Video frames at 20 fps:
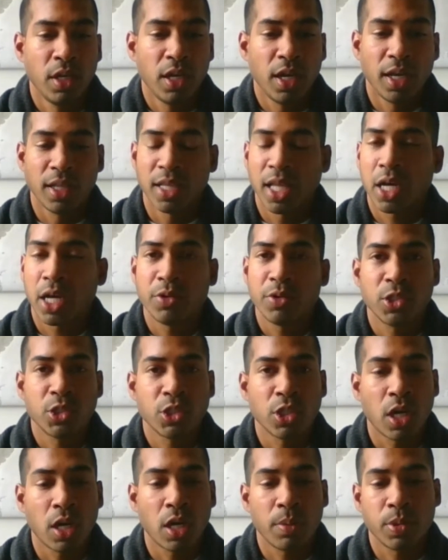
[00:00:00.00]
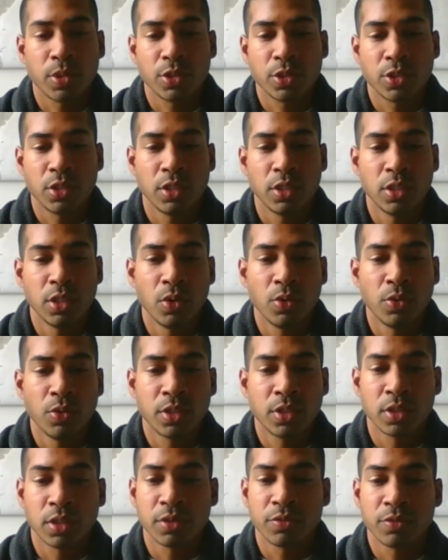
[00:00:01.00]
Allowing shoppers to note
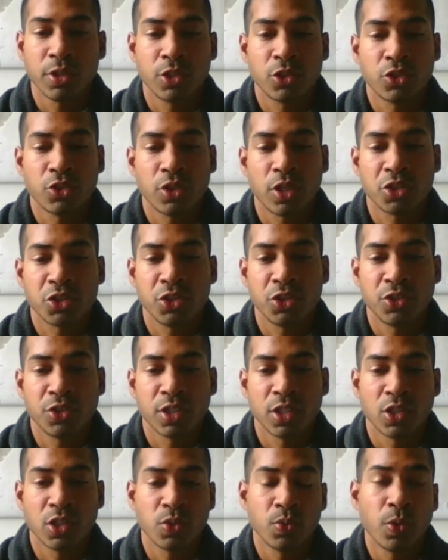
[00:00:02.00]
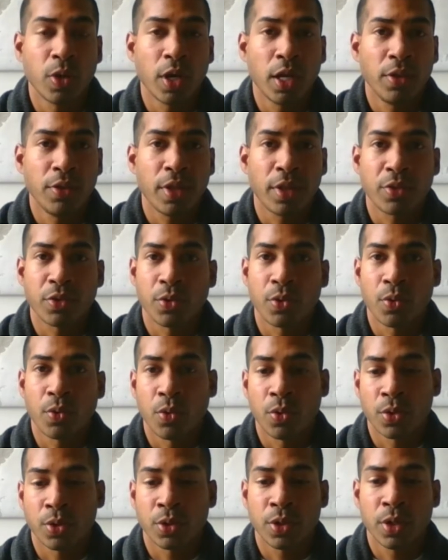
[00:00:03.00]
delivery instructions as well, that their
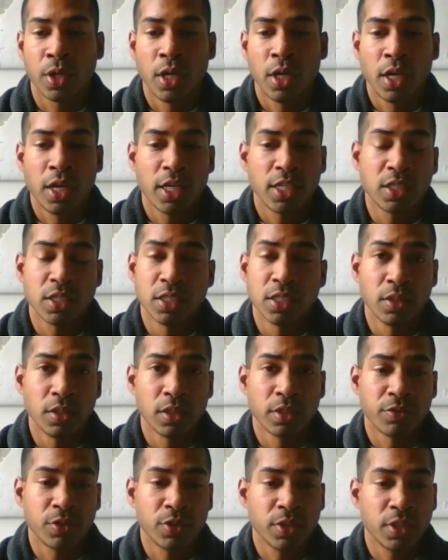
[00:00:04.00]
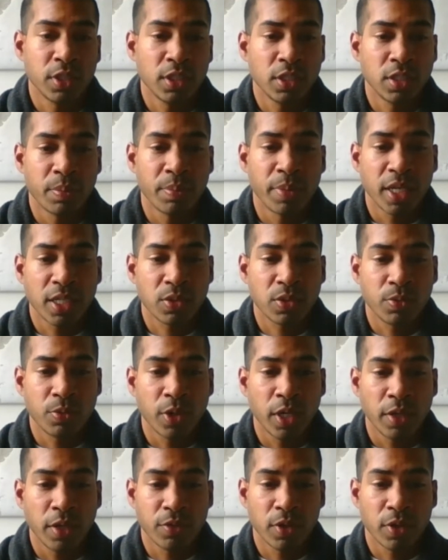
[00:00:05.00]
order as delivered is the best way